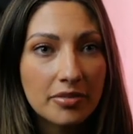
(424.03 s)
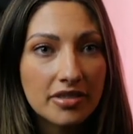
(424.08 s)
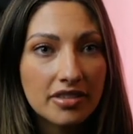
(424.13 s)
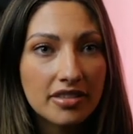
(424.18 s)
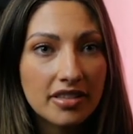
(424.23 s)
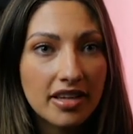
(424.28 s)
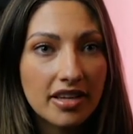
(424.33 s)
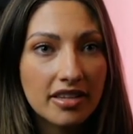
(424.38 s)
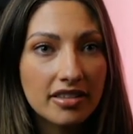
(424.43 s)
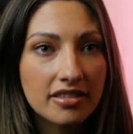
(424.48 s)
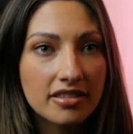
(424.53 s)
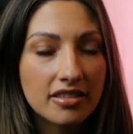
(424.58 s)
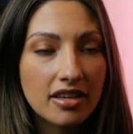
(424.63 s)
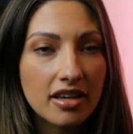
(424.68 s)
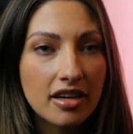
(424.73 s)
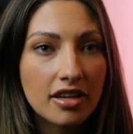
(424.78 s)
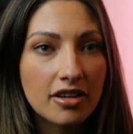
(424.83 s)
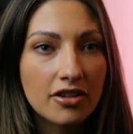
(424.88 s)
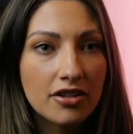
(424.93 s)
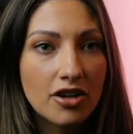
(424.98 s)
It's a
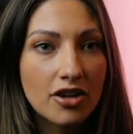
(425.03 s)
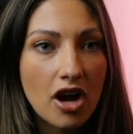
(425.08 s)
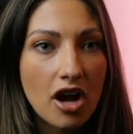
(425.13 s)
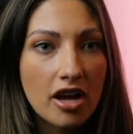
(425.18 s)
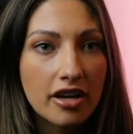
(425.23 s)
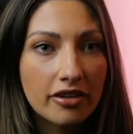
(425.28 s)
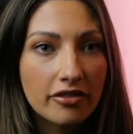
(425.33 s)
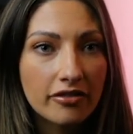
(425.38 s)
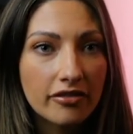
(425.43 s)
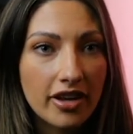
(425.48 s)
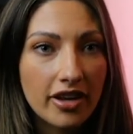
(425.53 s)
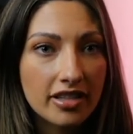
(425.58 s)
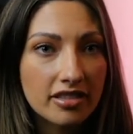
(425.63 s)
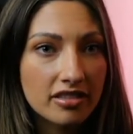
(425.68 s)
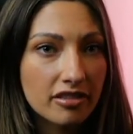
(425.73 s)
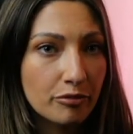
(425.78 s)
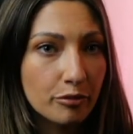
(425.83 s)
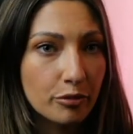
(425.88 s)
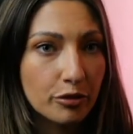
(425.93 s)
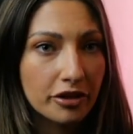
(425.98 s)
non-invasive
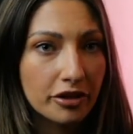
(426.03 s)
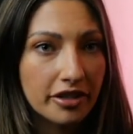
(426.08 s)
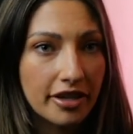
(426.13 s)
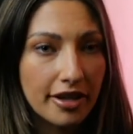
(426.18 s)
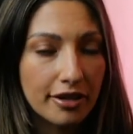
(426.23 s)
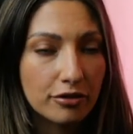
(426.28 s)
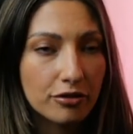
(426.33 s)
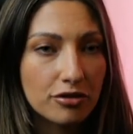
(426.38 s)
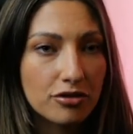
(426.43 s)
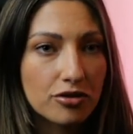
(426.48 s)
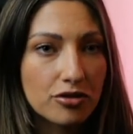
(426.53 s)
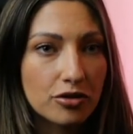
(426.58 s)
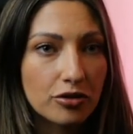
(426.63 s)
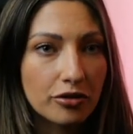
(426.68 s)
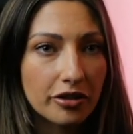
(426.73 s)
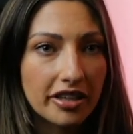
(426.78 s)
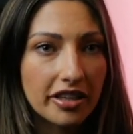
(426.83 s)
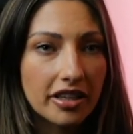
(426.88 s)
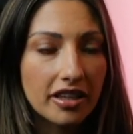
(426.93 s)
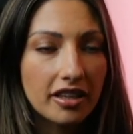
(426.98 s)
prenatal
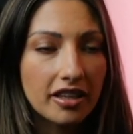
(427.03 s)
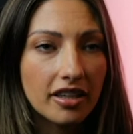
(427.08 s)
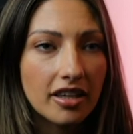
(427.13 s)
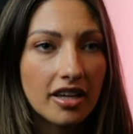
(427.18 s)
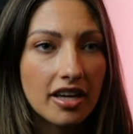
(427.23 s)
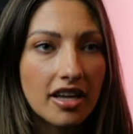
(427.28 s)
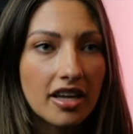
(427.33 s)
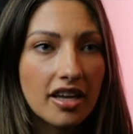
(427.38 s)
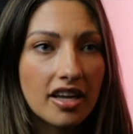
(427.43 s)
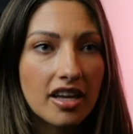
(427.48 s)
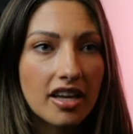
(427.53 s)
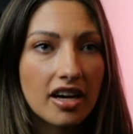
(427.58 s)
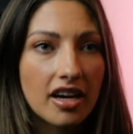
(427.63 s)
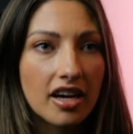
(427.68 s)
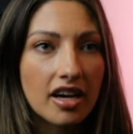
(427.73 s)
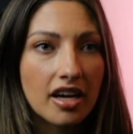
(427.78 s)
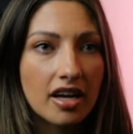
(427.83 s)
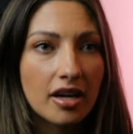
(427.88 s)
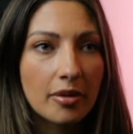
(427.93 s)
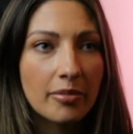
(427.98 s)
screening
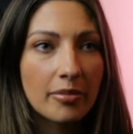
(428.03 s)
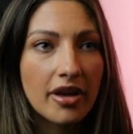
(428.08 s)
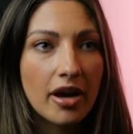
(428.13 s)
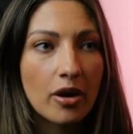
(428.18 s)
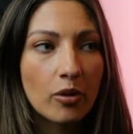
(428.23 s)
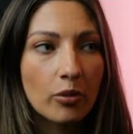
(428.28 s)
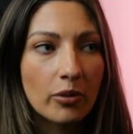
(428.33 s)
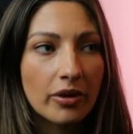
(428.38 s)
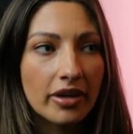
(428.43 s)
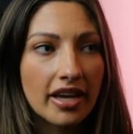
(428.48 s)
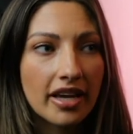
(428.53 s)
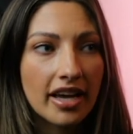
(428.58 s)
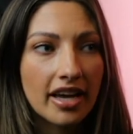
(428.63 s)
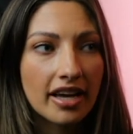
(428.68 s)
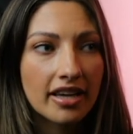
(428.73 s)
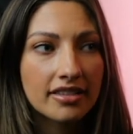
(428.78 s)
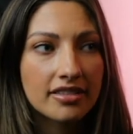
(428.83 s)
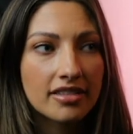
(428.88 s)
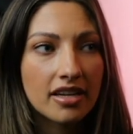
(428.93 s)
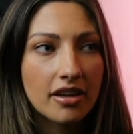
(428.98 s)
that we had
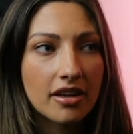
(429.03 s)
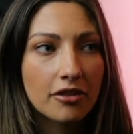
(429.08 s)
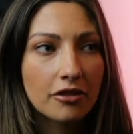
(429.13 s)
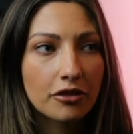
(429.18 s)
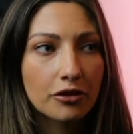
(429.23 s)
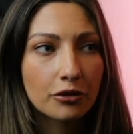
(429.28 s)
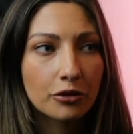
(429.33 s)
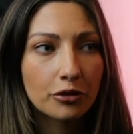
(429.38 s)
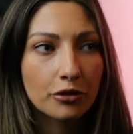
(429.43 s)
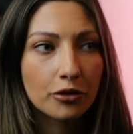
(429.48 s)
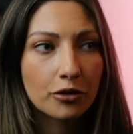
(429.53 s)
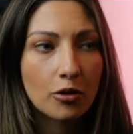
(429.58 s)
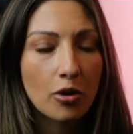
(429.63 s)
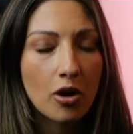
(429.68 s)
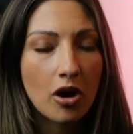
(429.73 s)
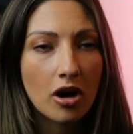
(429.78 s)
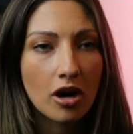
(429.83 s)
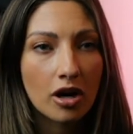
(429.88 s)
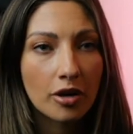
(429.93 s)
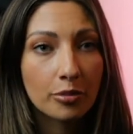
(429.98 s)
done through
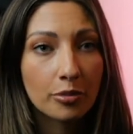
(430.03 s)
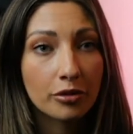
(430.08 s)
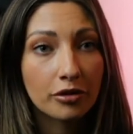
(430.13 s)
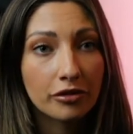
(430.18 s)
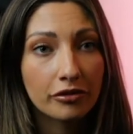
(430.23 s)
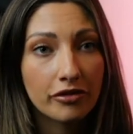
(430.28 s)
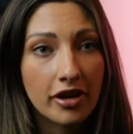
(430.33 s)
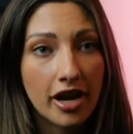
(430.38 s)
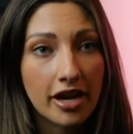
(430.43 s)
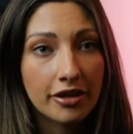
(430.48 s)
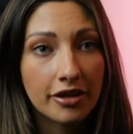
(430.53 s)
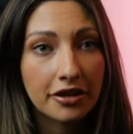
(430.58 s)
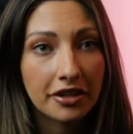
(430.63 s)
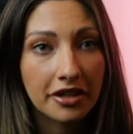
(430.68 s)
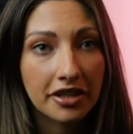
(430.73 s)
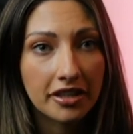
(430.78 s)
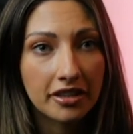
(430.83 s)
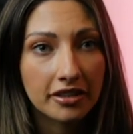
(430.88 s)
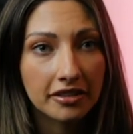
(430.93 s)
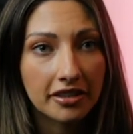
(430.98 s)
our provider in
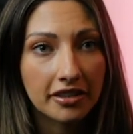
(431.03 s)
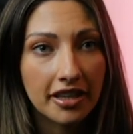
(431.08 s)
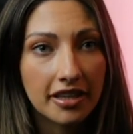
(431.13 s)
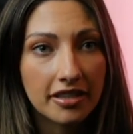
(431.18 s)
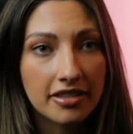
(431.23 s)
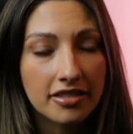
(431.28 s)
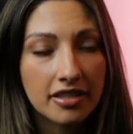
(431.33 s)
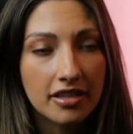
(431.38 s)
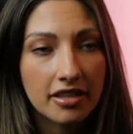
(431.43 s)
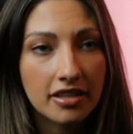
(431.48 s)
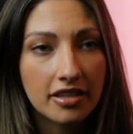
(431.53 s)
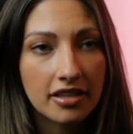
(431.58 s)
Atlanta.